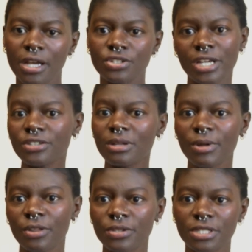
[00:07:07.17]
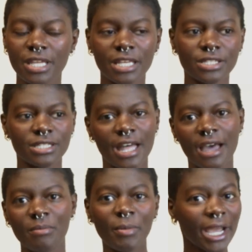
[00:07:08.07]
change some of those things
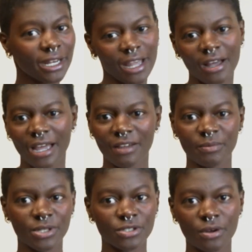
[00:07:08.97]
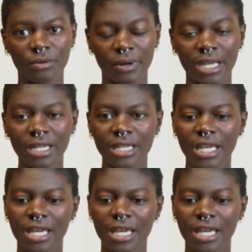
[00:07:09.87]
that might not have been so great,